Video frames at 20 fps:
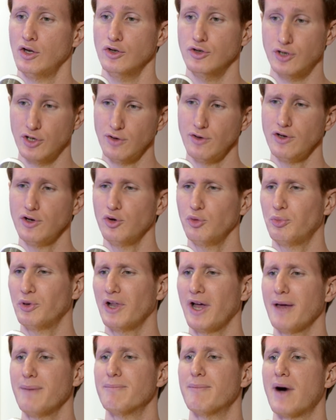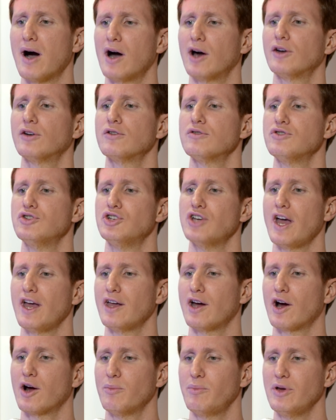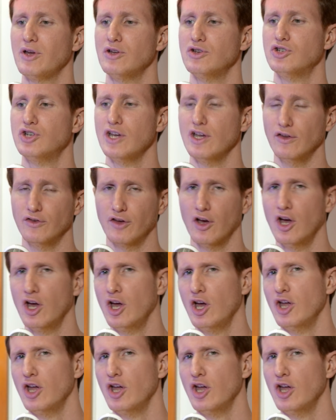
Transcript: Do you play modern J R P Gs?